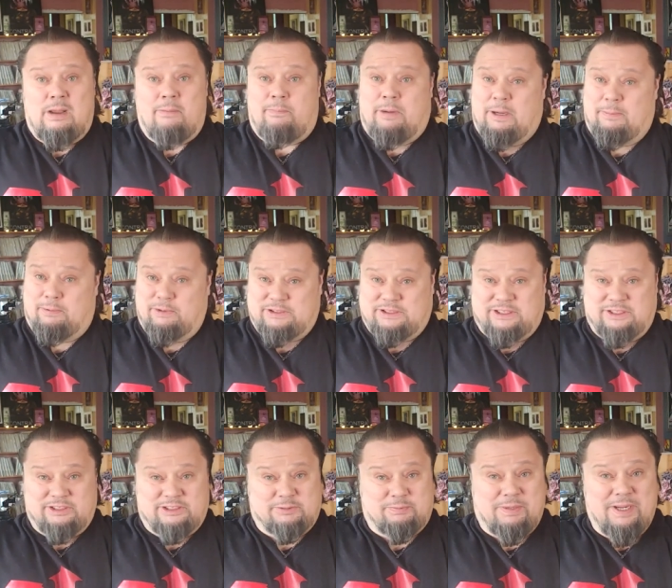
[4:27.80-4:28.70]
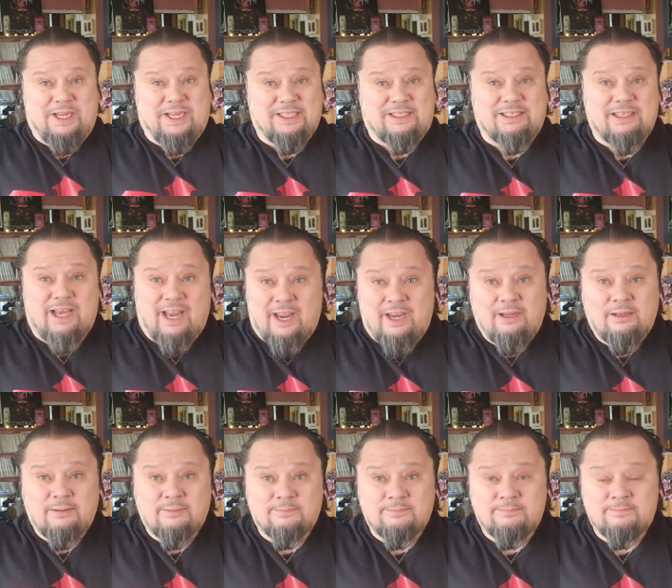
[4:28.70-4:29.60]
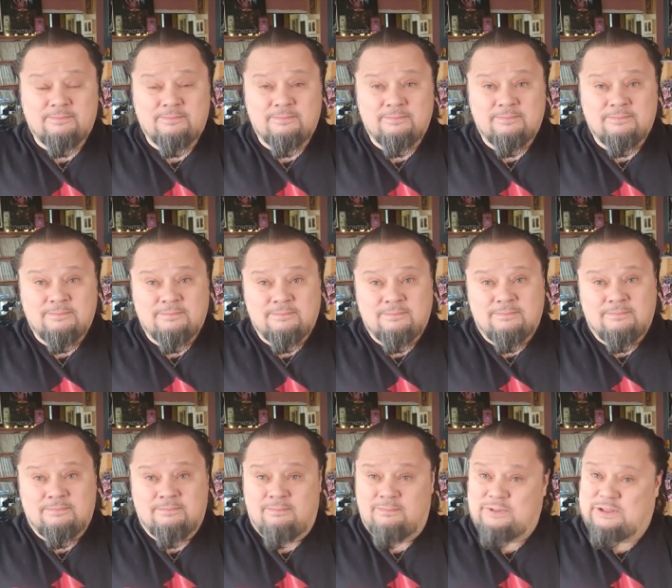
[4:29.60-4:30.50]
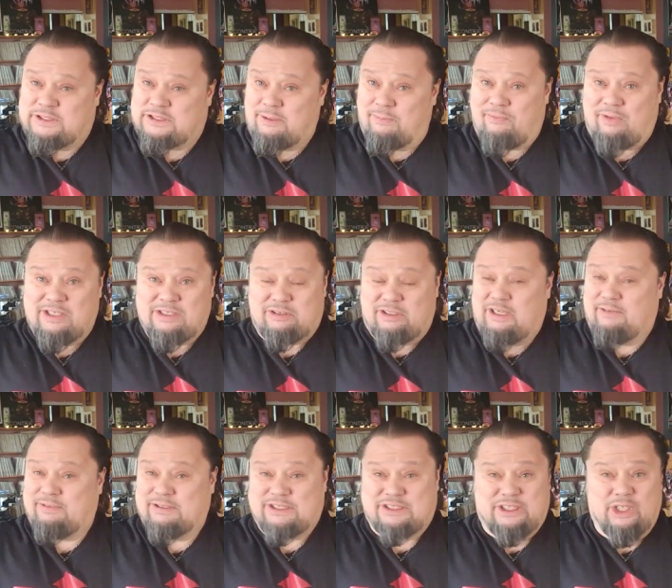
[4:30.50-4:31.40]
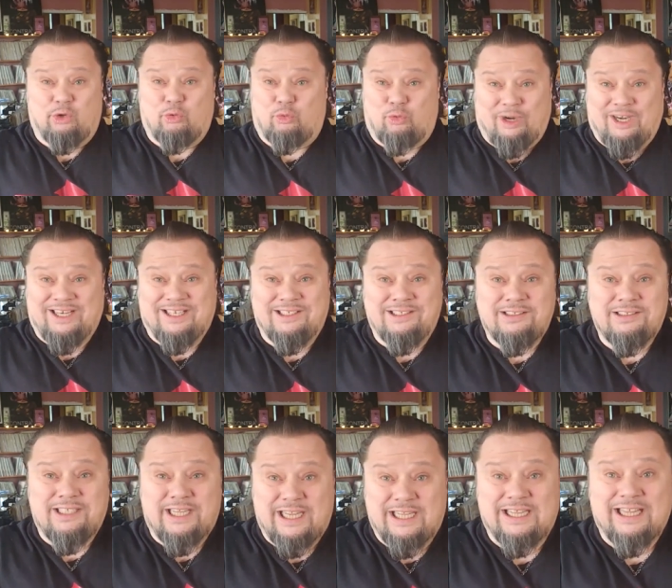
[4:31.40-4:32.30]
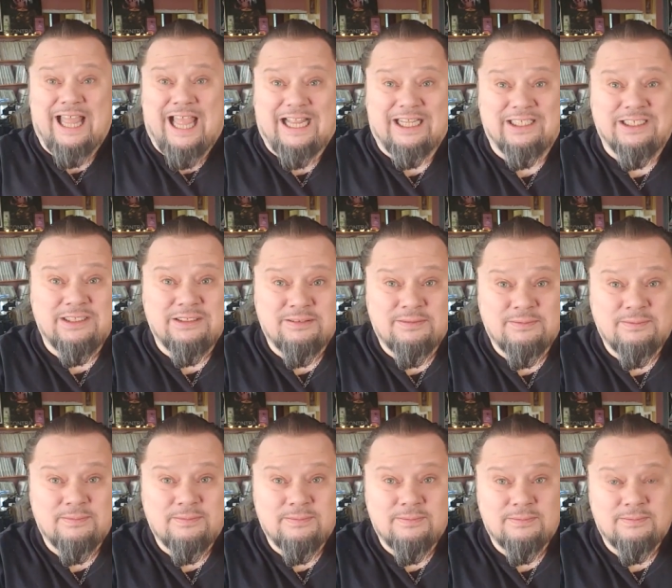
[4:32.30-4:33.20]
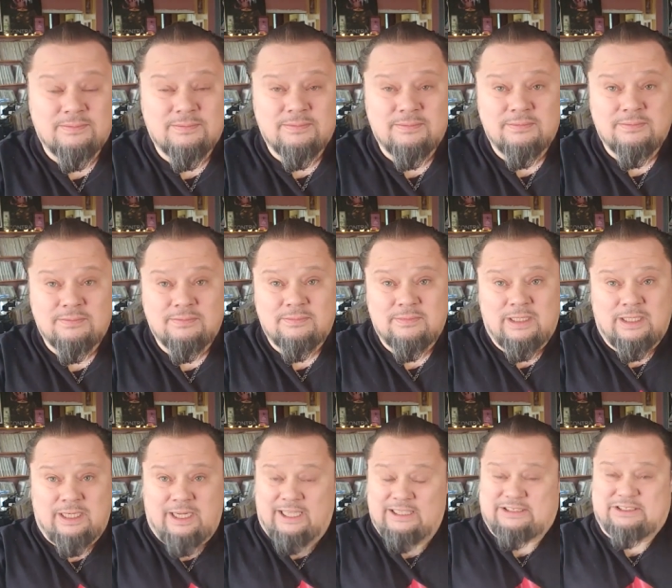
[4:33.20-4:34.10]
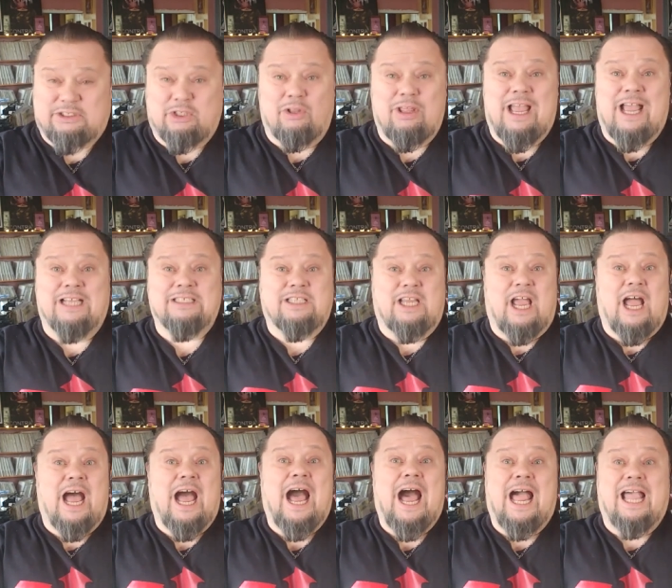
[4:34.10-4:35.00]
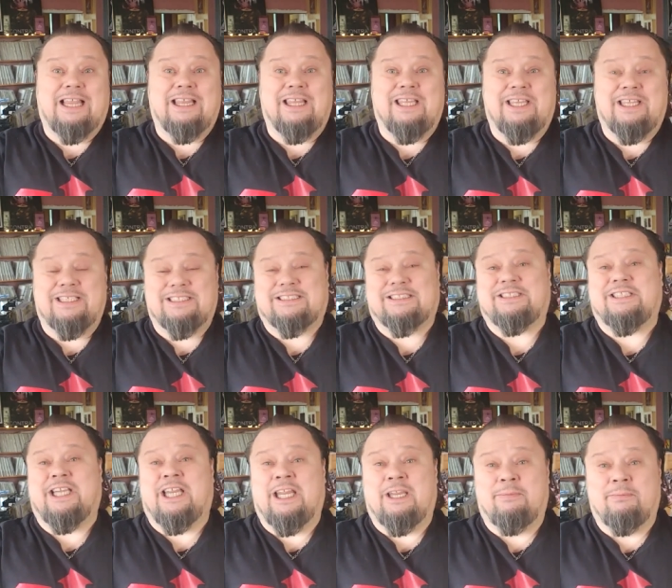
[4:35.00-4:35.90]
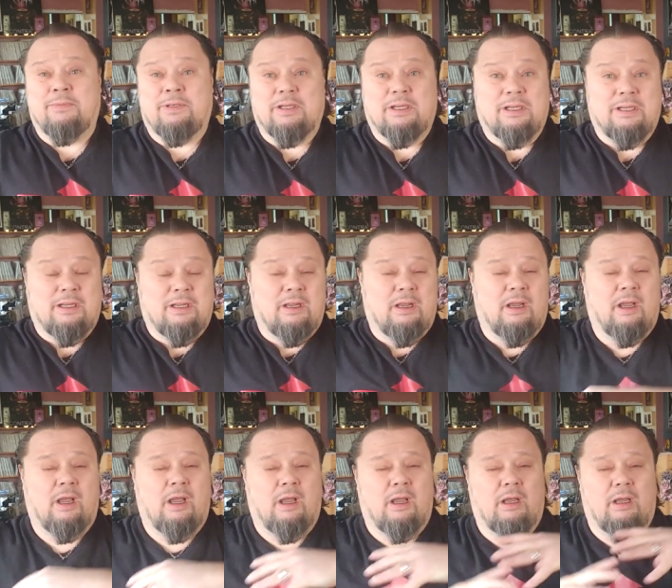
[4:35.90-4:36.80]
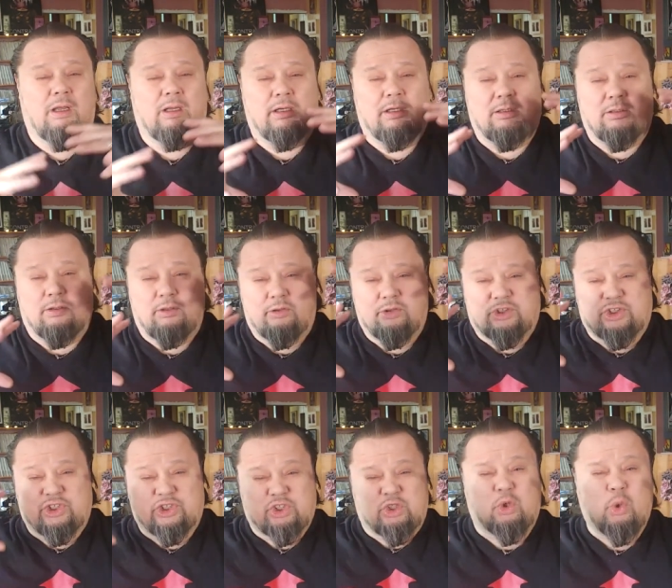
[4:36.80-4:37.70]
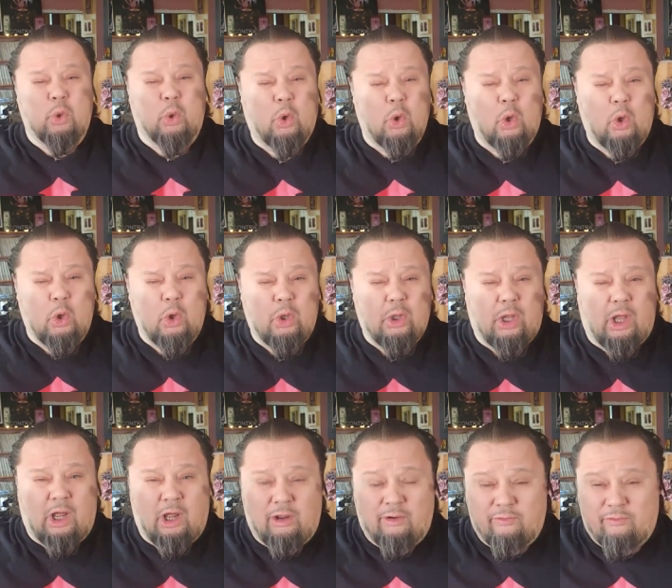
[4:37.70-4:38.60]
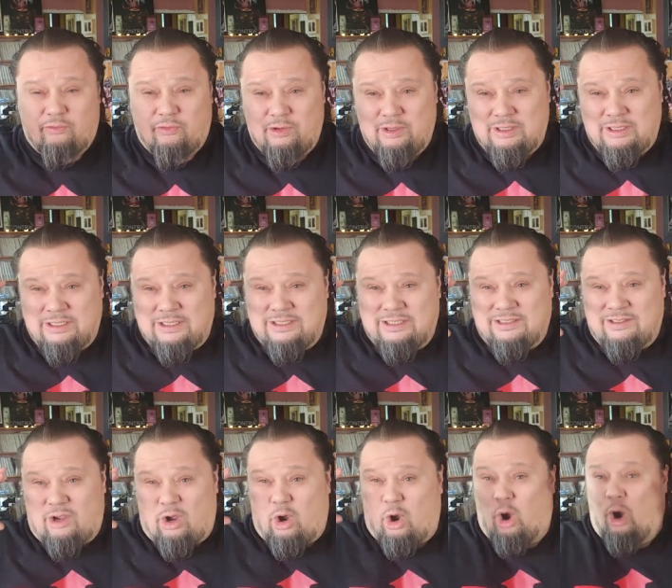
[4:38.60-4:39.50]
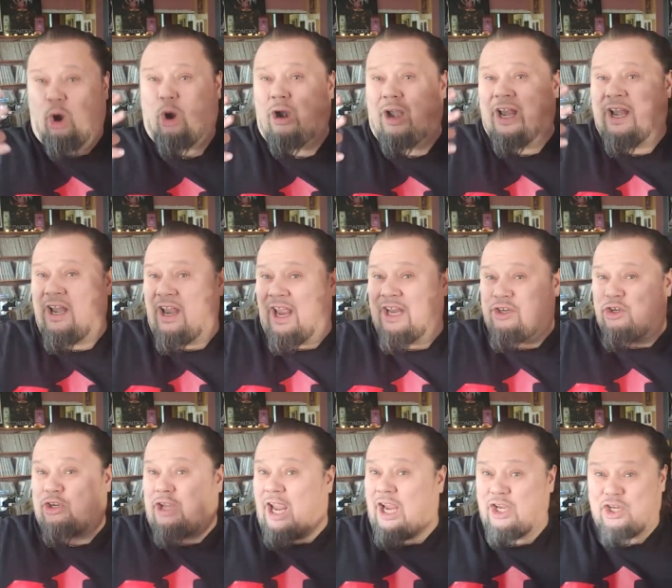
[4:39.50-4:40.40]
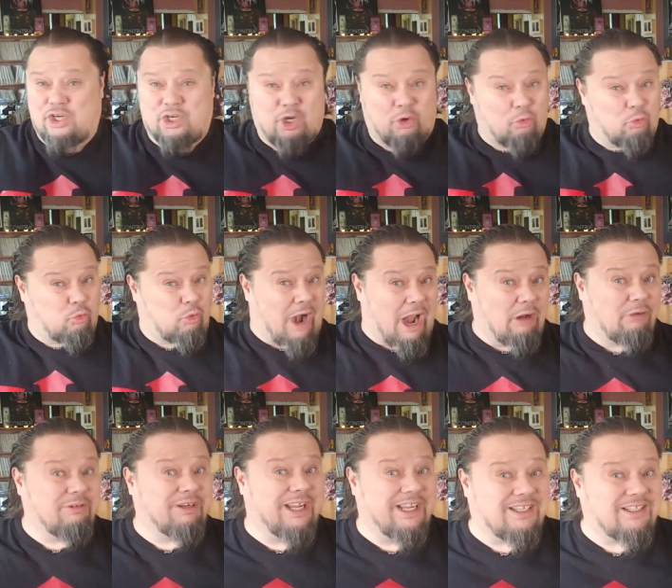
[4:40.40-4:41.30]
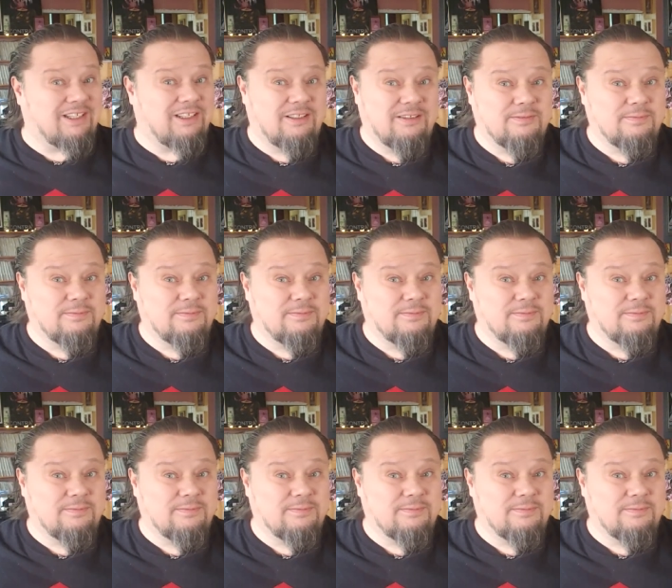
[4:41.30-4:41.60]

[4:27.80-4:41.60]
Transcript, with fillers: People still speak it today. Some things are even still written in Latin. It still has a highly esteemed school of art and education around it.